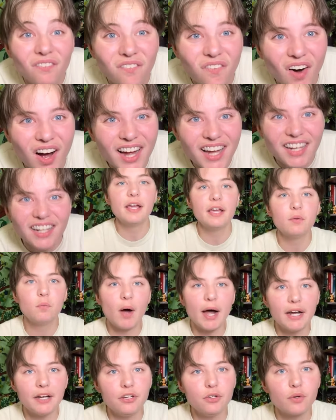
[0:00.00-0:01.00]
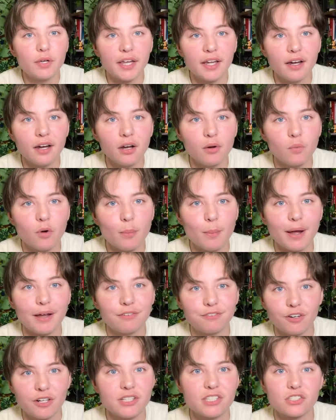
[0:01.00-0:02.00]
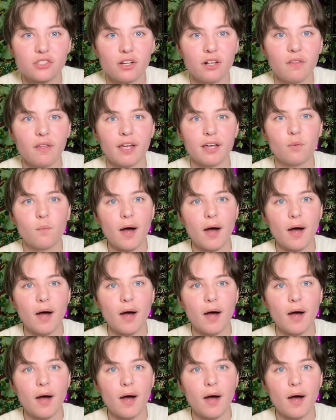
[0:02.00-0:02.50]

What? And why do you care what my friends look like?